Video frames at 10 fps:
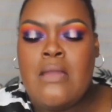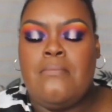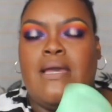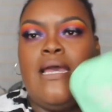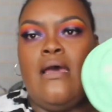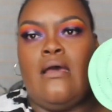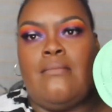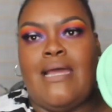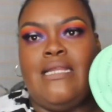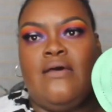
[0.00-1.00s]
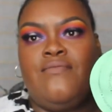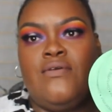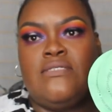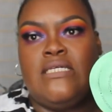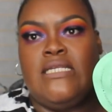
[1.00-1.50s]
but um, I love
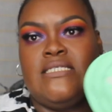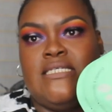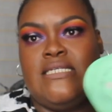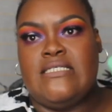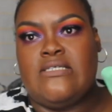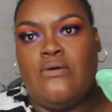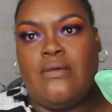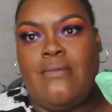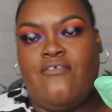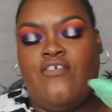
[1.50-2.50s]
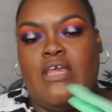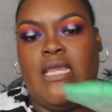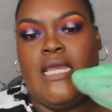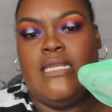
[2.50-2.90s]
using this and then soaking my feet